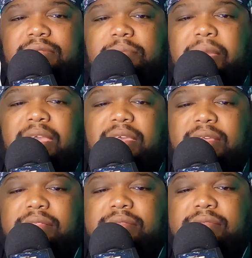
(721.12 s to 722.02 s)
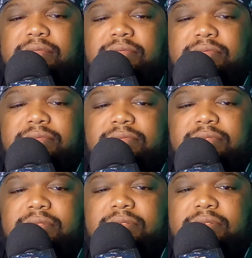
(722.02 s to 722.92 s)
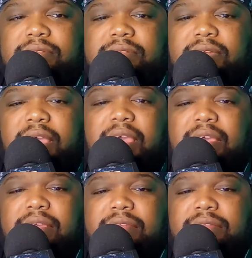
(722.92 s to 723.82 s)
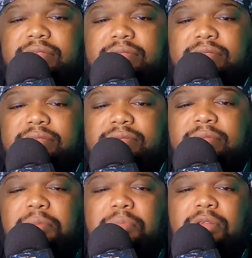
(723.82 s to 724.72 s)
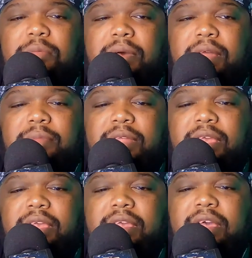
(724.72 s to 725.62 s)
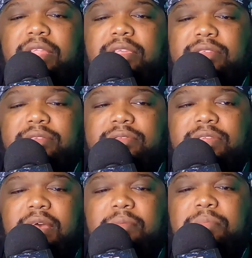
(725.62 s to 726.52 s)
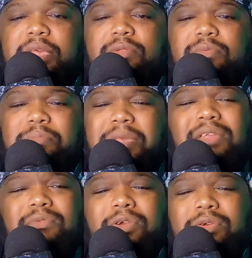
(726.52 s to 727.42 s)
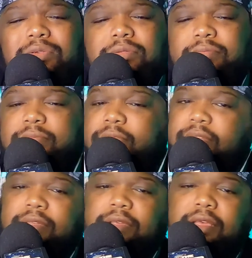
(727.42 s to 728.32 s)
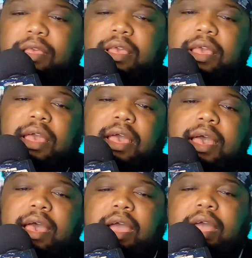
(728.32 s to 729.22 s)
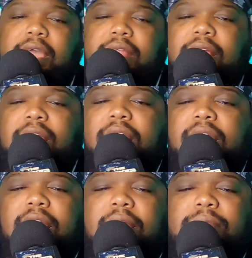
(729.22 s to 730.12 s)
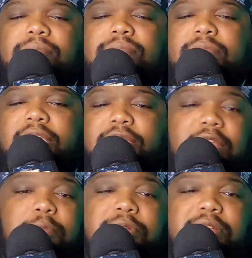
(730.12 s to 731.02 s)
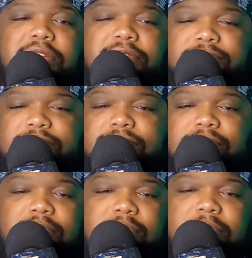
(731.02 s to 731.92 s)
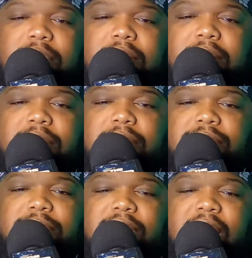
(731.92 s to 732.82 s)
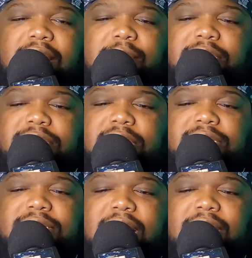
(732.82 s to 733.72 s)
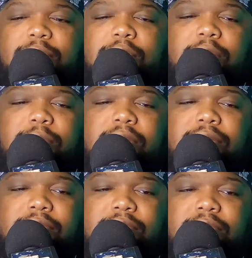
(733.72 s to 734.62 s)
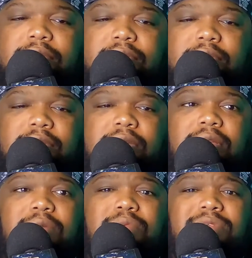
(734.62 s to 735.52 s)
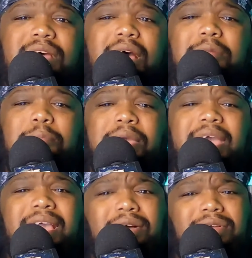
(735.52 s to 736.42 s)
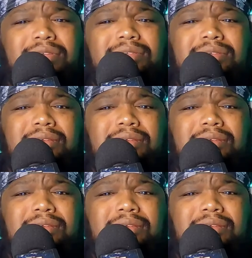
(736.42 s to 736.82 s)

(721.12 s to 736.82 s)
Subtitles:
Bacon. Egg. He burned the bottom of the egg. Onions on top. Beetroot. All right. And you didn't put enough condiments inside the burger, bro. What's all the pickles?